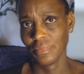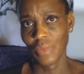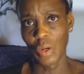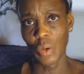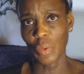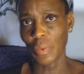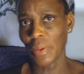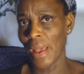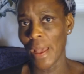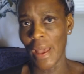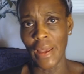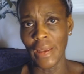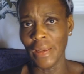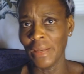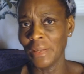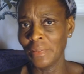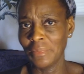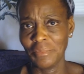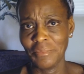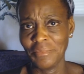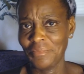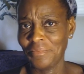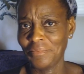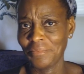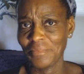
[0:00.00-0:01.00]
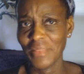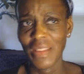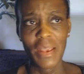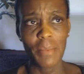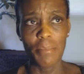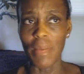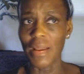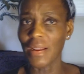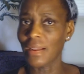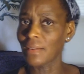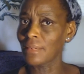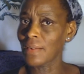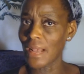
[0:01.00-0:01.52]
Okay,
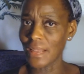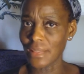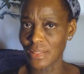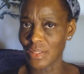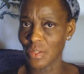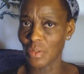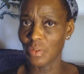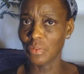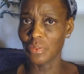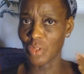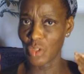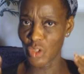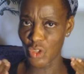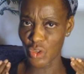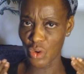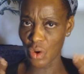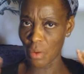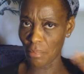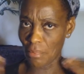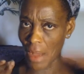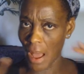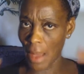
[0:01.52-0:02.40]
make a nice little short